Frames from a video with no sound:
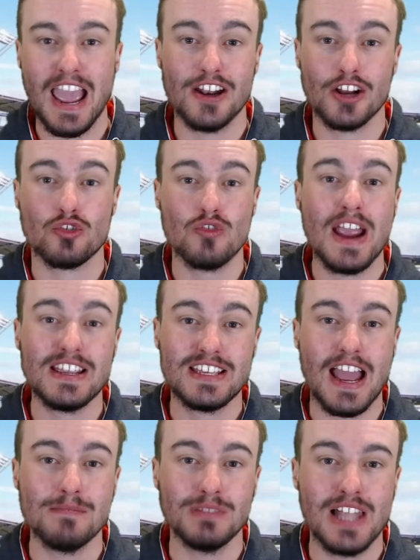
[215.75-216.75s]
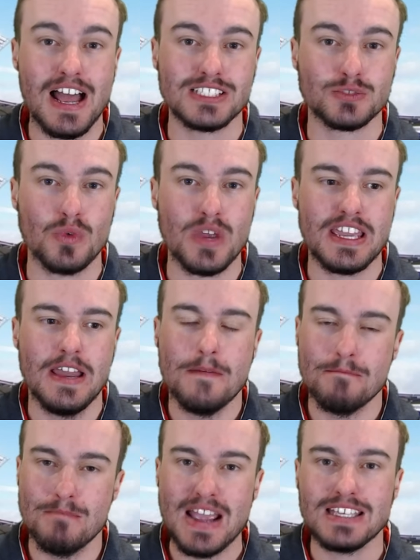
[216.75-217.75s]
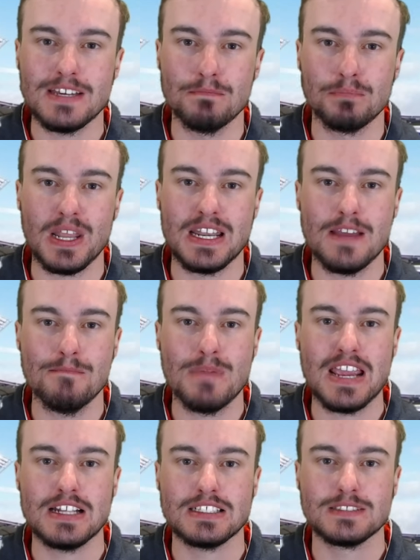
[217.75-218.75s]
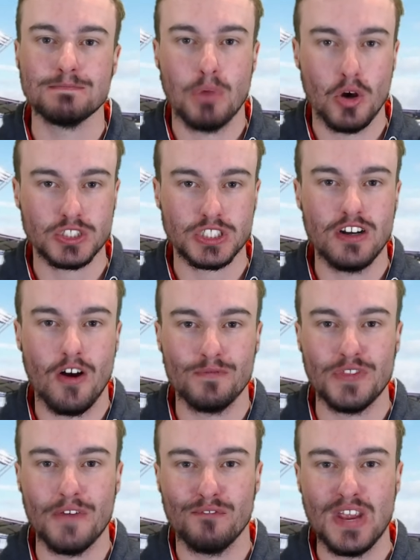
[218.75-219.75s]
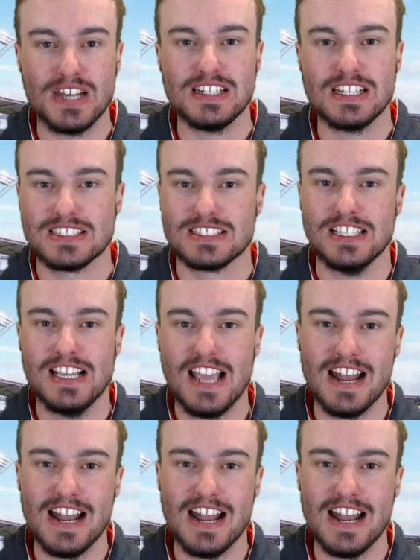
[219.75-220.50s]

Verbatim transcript: Had a great game last week, making plenty of meters, pushing off defenders,